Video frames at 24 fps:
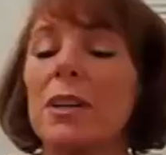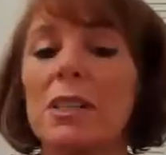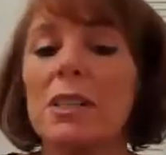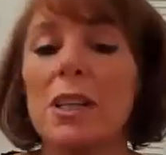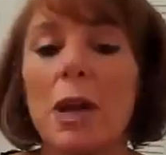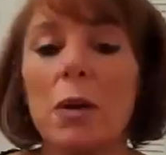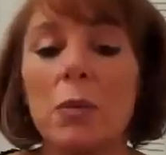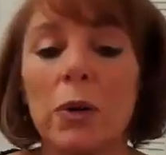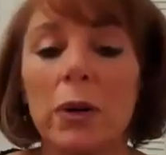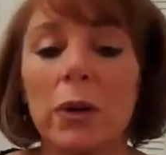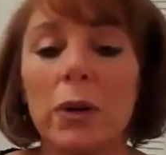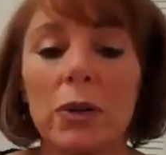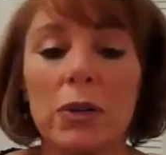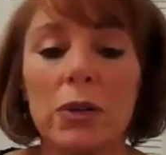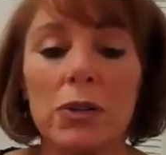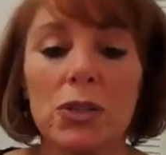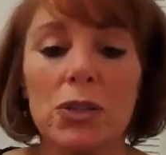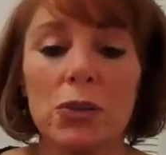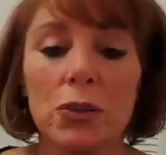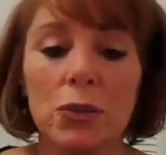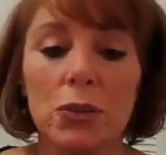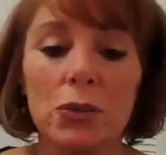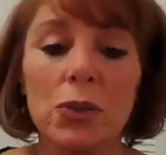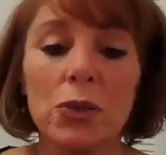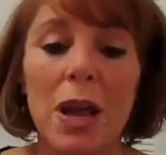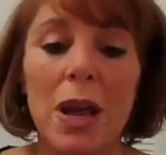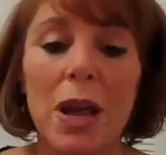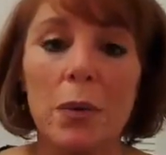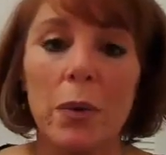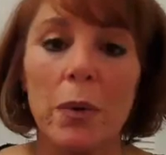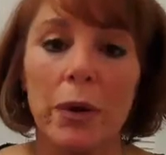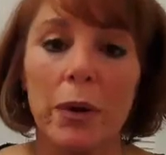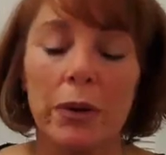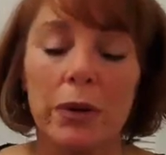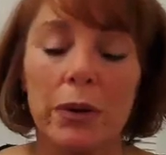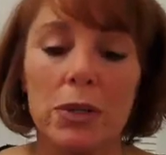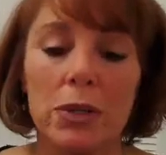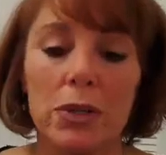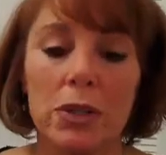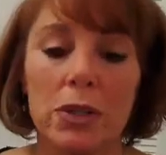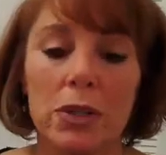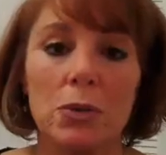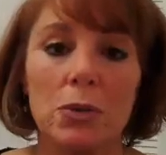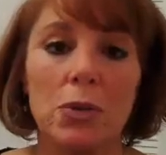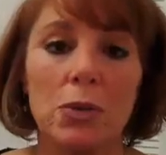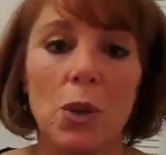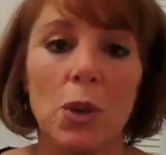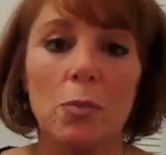workers, true light workers,
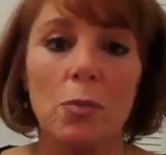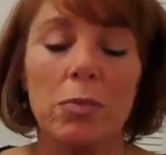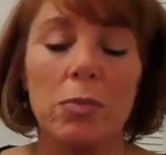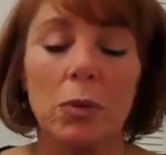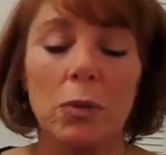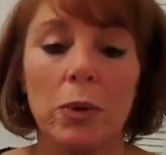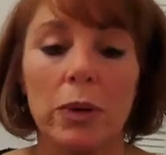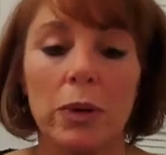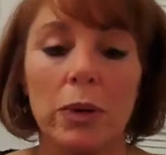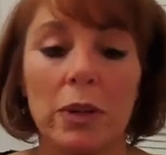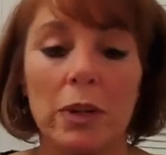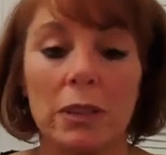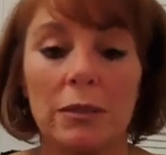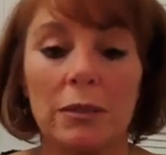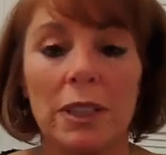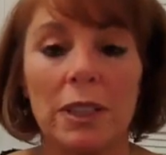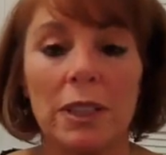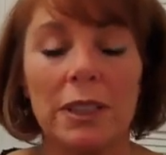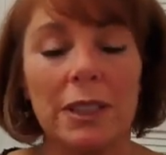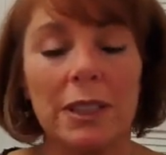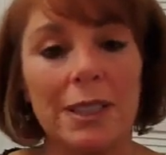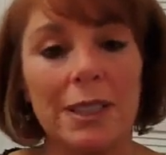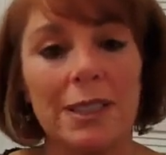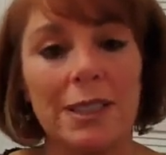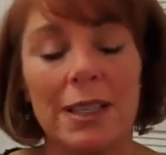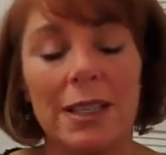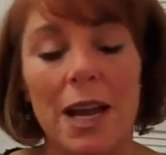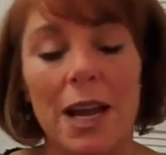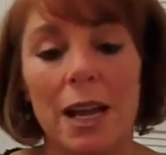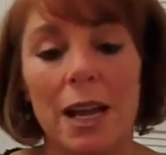do global work. It does not.